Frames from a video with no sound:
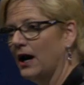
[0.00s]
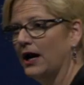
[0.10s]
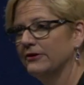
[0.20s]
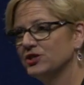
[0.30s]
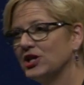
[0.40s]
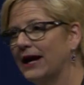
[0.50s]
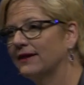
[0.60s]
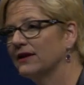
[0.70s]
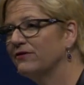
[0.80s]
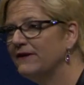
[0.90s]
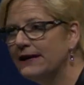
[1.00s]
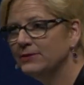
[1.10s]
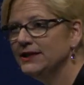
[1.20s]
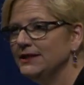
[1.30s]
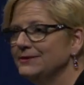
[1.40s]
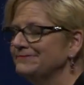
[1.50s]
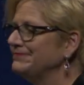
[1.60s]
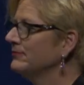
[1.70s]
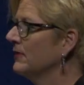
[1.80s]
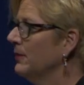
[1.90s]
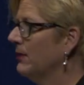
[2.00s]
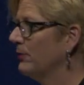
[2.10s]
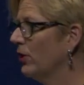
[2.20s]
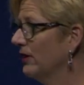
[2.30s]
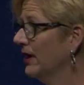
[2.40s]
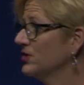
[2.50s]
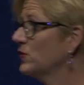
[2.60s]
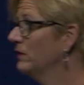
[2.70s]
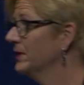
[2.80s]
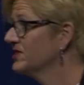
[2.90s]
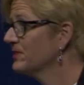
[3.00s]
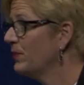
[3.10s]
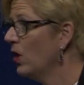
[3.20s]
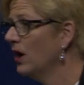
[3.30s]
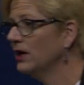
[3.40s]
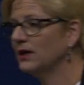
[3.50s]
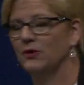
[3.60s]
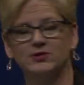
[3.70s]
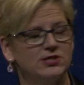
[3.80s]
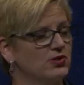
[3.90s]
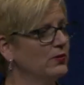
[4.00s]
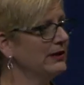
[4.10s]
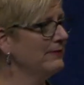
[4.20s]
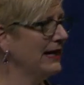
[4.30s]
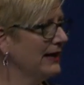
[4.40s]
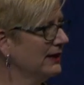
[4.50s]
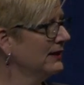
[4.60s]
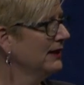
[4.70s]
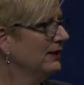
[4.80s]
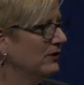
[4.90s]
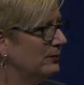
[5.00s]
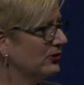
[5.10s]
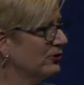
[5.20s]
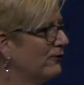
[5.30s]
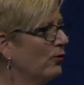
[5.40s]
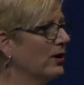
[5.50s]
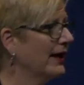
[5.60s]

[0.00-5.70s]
Irish Catholic family. My brother and I are 12 months apart. I was his wingman. If he built a fort,